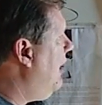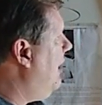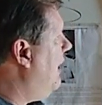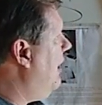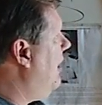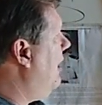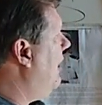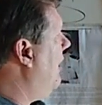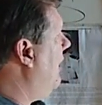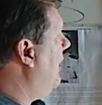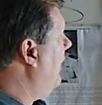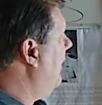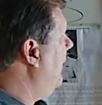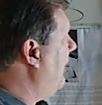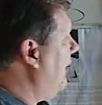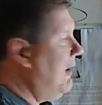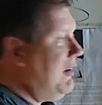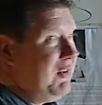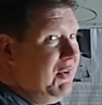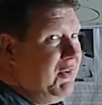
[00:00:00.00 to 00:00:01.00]
I
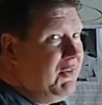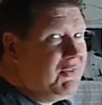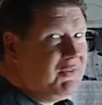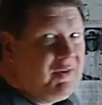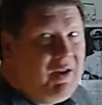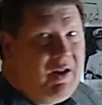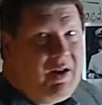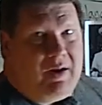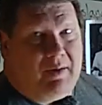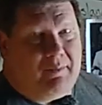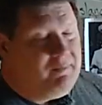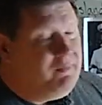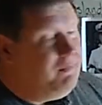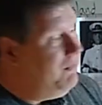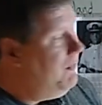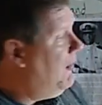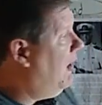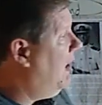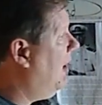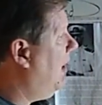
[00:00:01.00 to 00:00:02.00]
like this game.
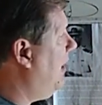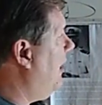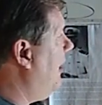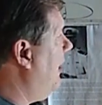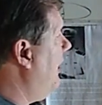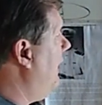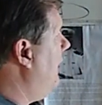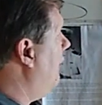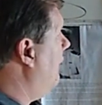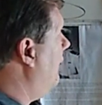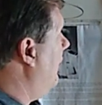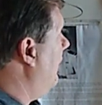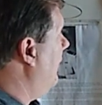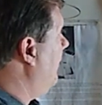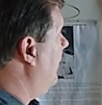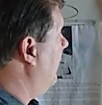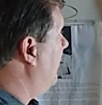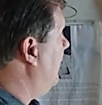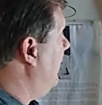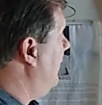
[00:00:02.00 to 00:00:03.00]

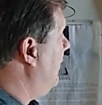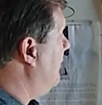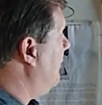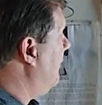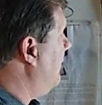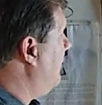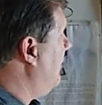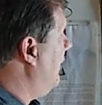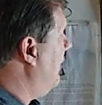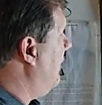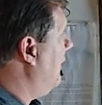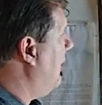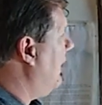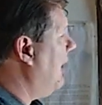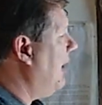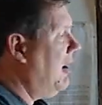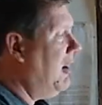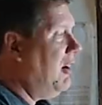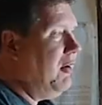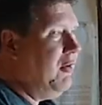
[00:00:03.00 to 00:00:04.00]
Iowa, the secret there to
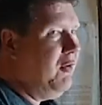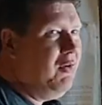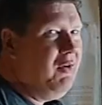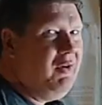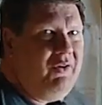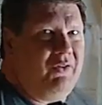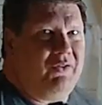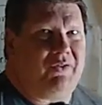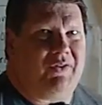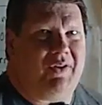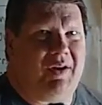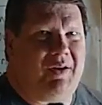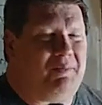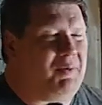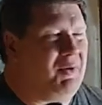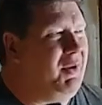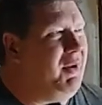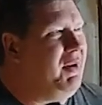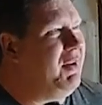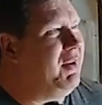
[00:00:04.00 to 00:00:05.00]
Iowa is they
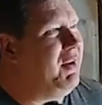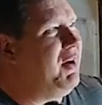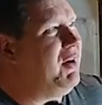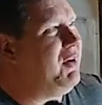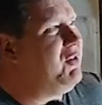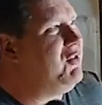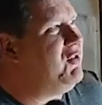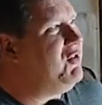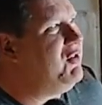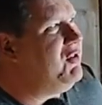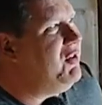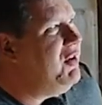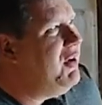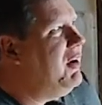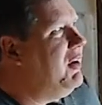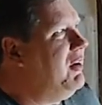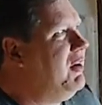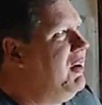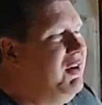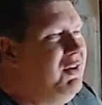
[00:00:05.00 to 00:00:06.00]
play like
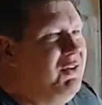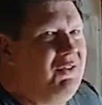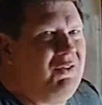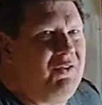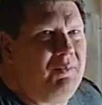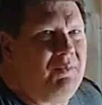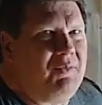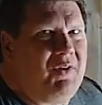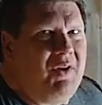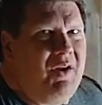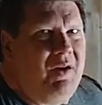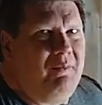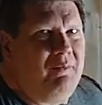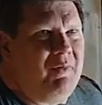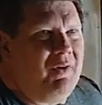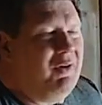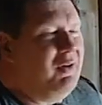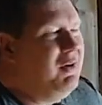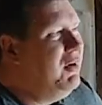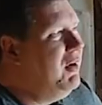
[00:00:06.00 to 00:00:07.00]
shit in
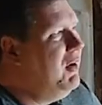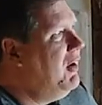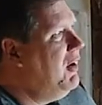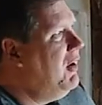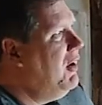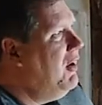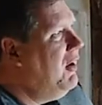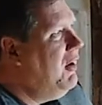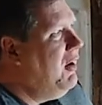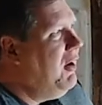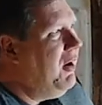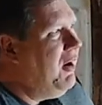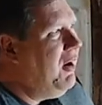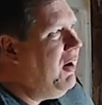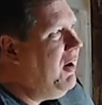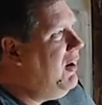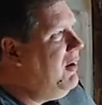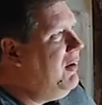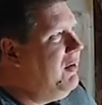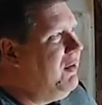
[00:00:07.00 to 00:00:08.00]
September.
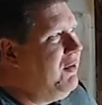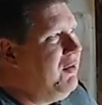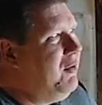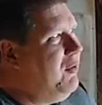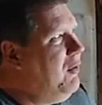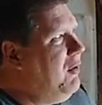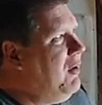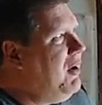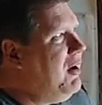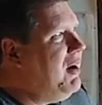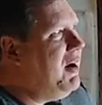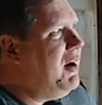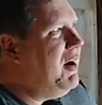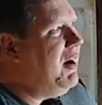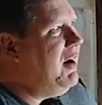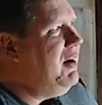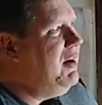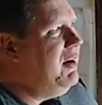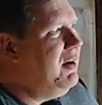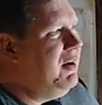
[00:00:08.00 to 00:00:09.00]
I don't know
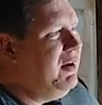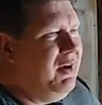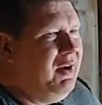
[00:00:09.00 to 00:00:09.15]
why.